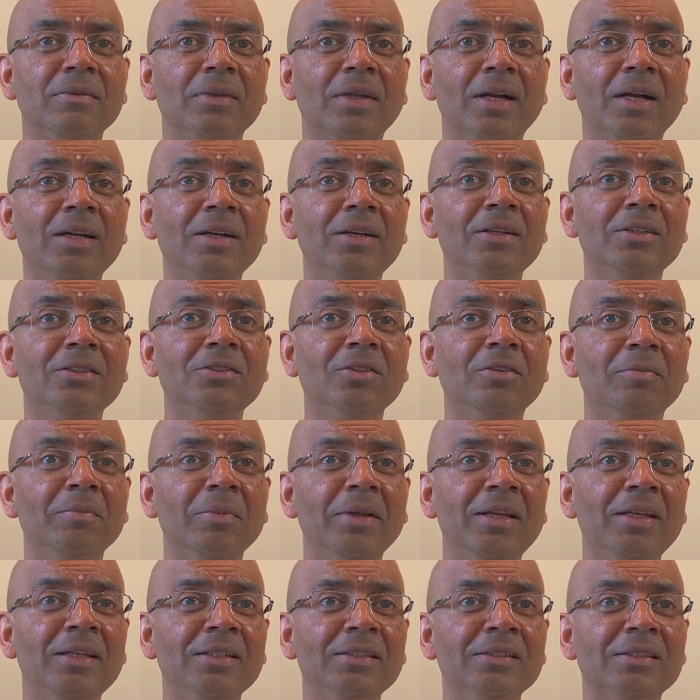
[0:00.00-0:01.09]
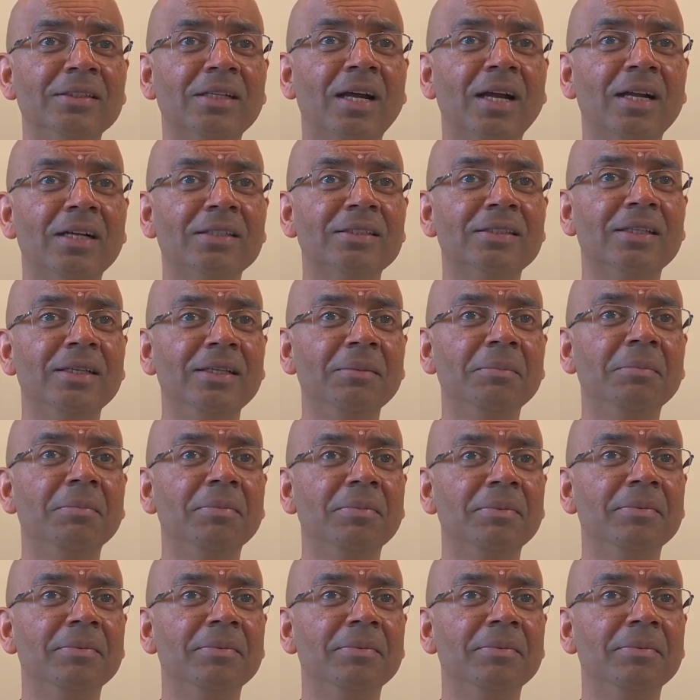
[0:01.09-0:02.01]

Hundreds of millions can't sleep.